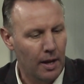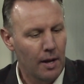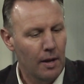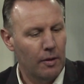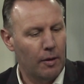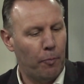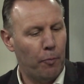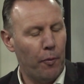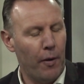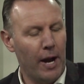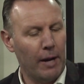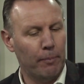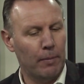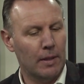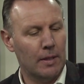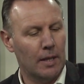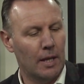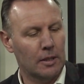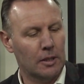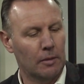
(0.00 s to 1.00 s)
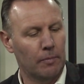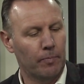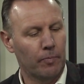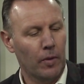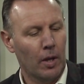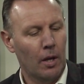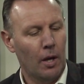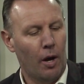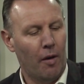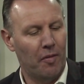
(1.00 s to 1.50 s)
the pragmatism
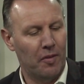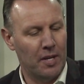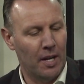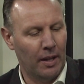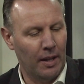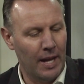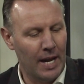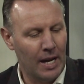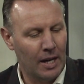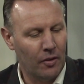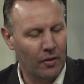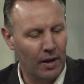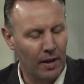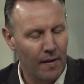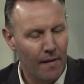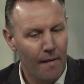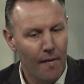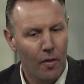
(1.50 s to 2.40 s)
of an Allegri.